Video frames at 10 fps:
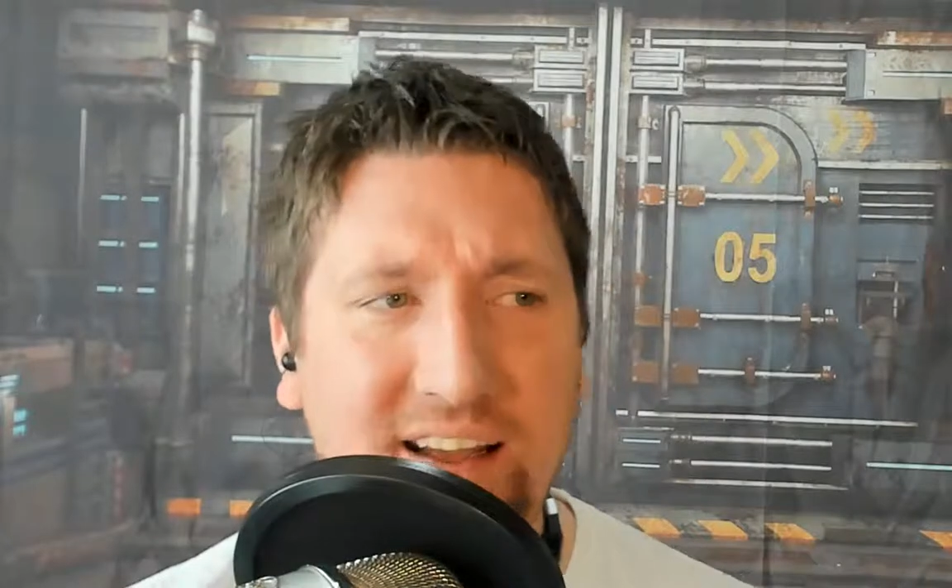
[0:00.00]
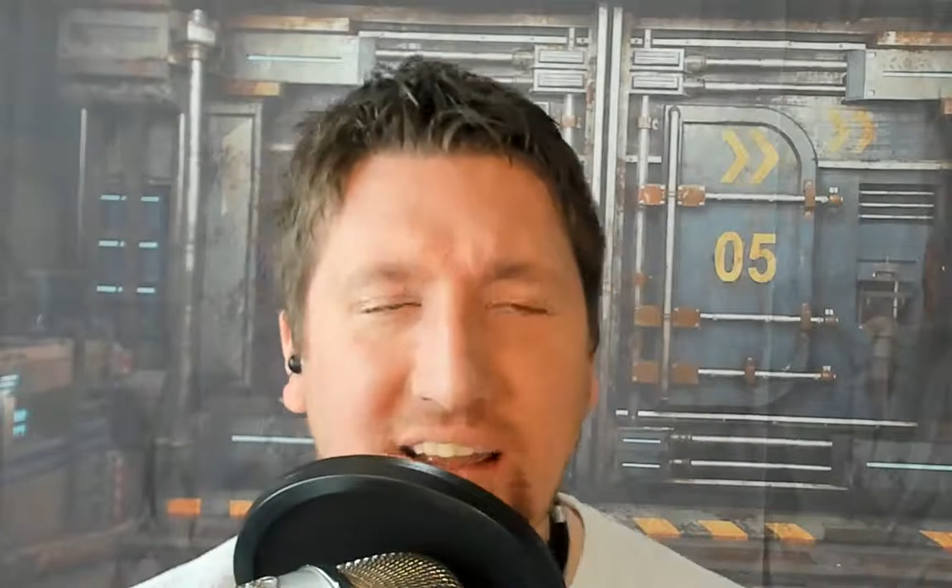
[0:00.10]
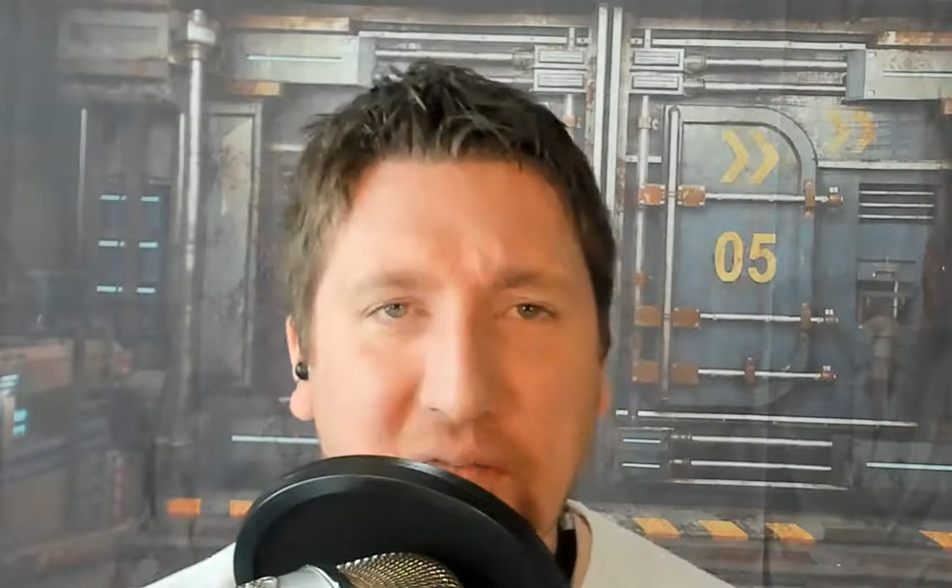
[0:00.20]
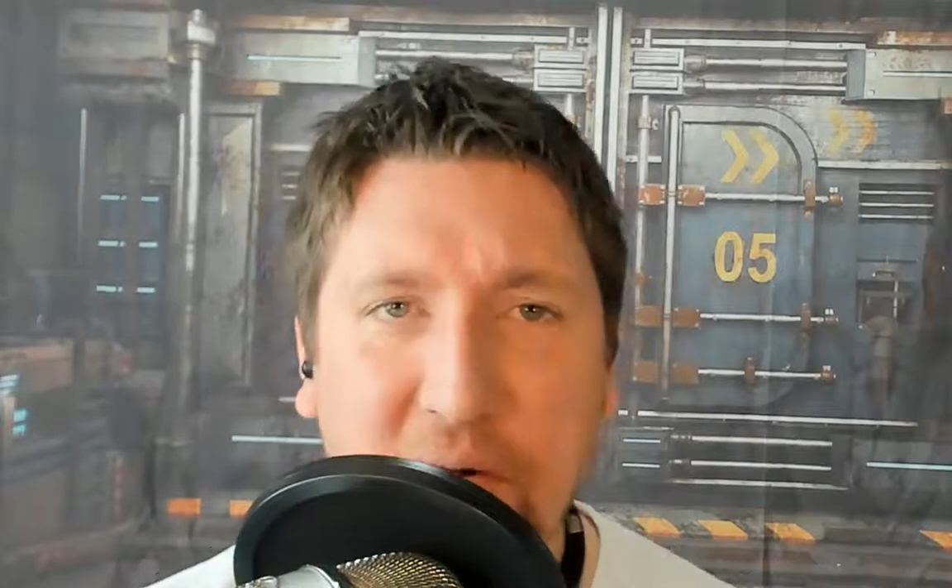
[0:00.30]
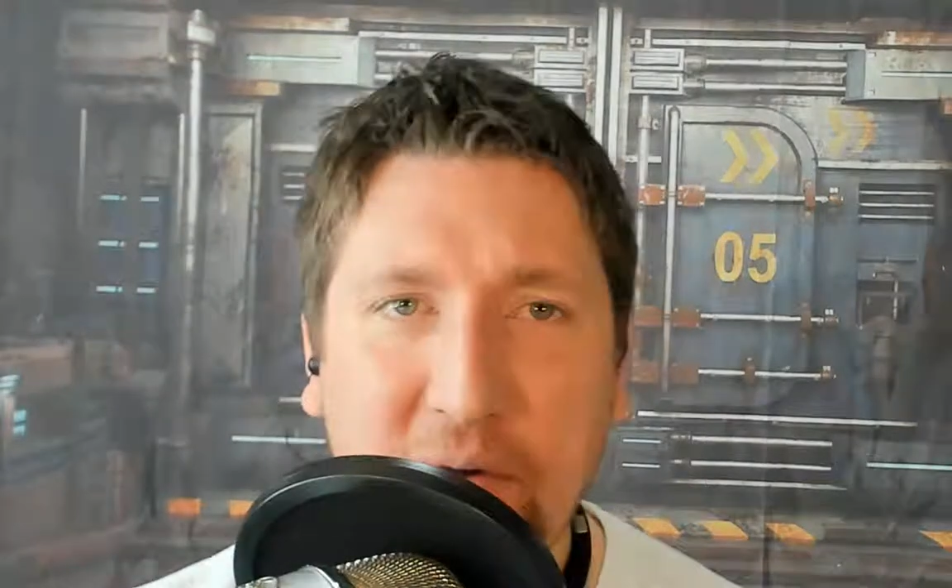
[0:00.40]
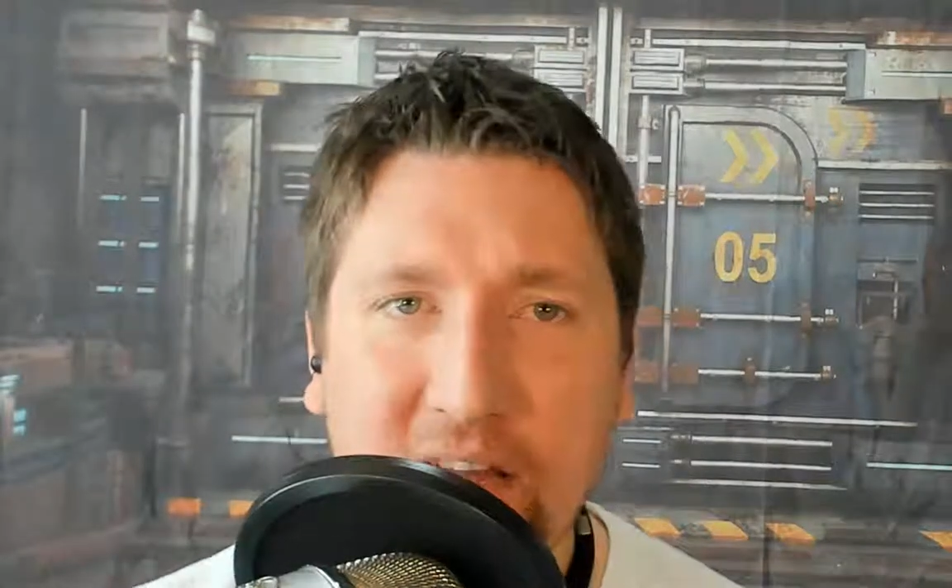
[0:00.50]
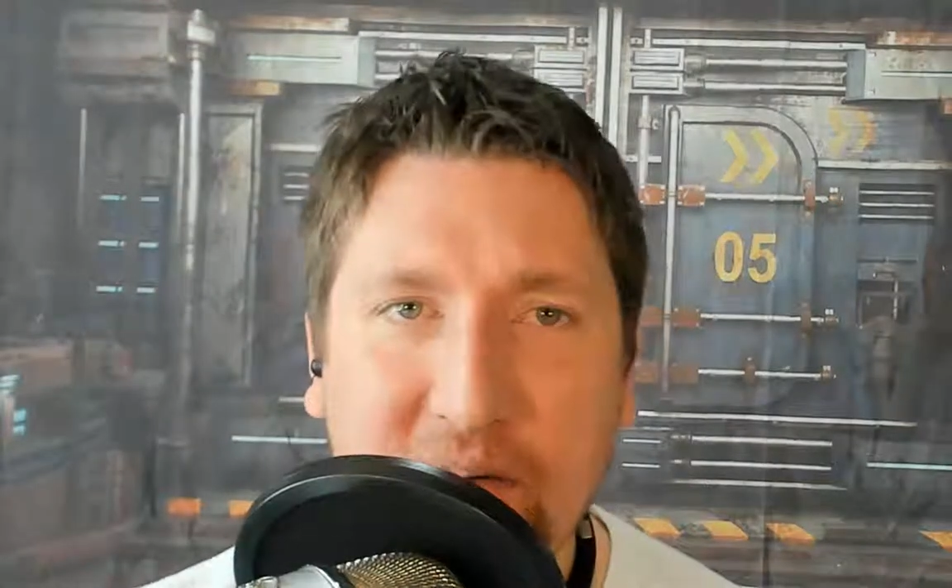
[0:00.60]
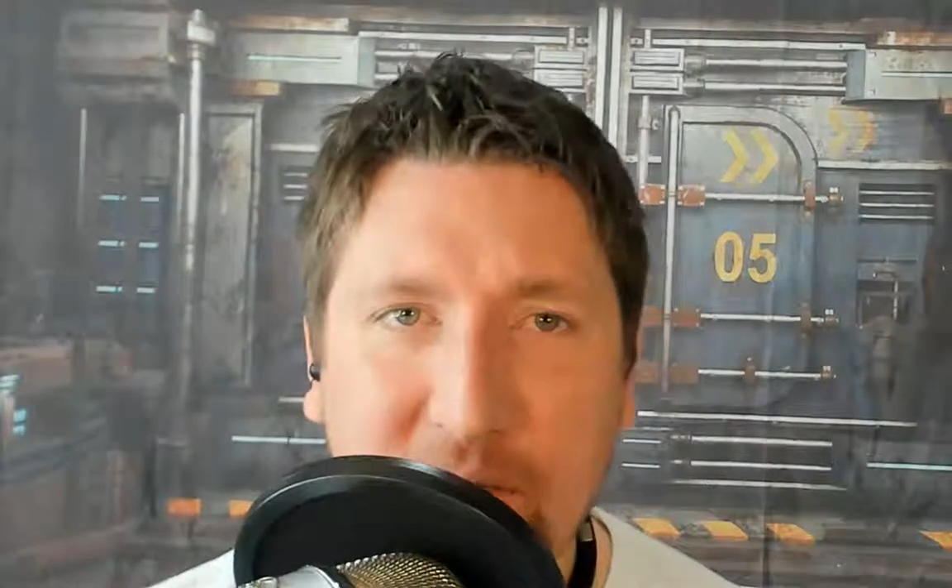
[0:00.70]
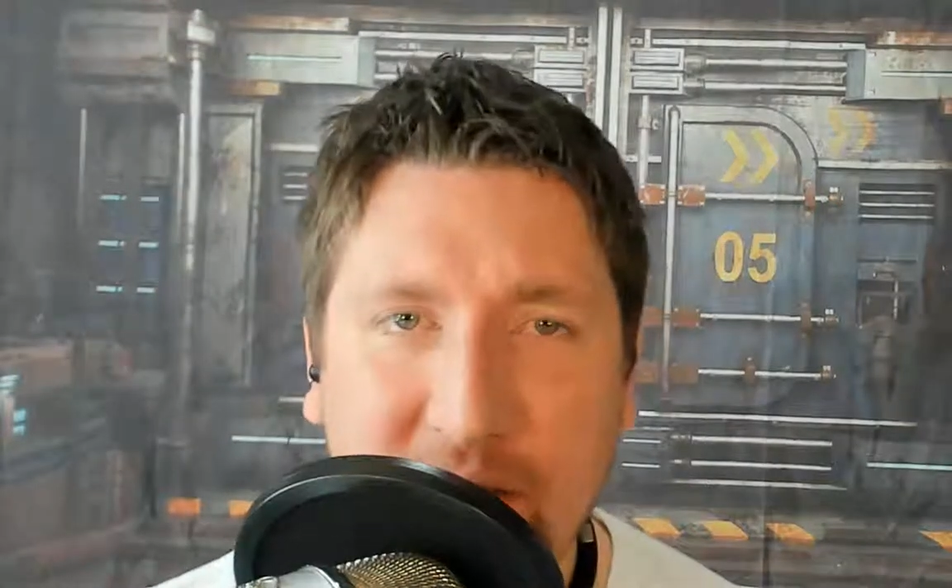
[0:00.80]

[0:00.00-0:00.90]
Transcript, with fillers: not every week.